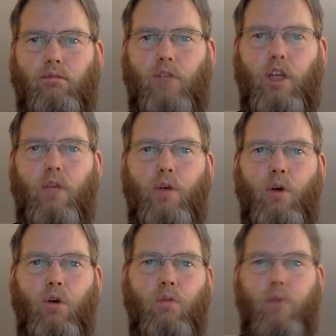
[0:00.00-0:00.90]
Here we
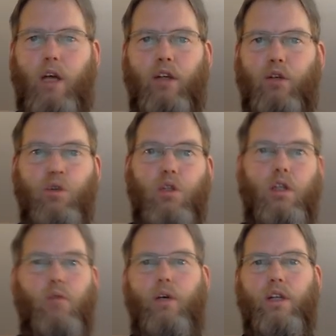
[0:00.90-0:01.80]
go. But usually
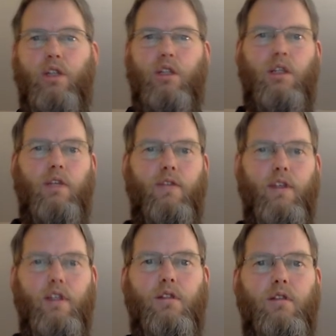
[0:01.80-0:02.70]
you can just leave
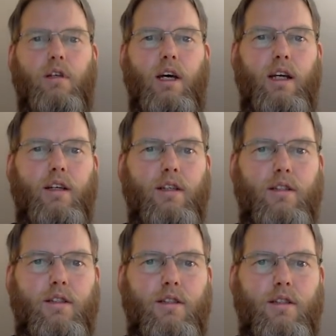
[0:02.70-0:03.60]
these at
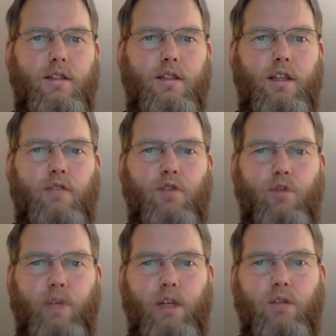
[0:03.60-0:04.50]
its default
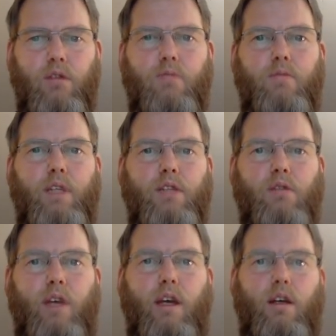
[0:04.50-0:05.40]
values, press
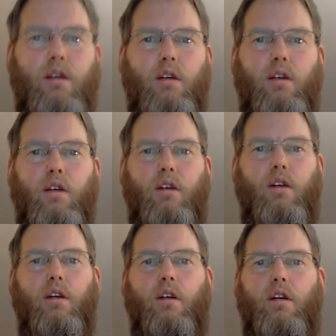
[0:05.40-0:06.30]
OK.
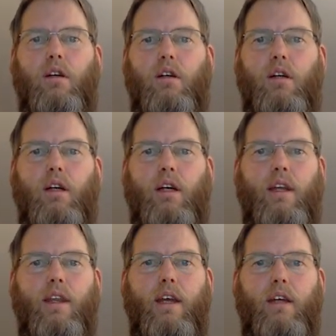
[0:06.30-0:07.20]

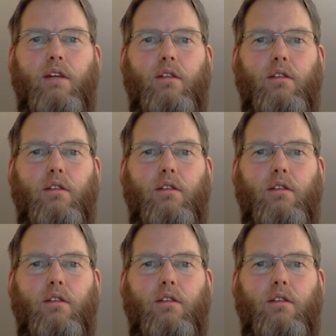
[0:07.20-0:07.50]
And then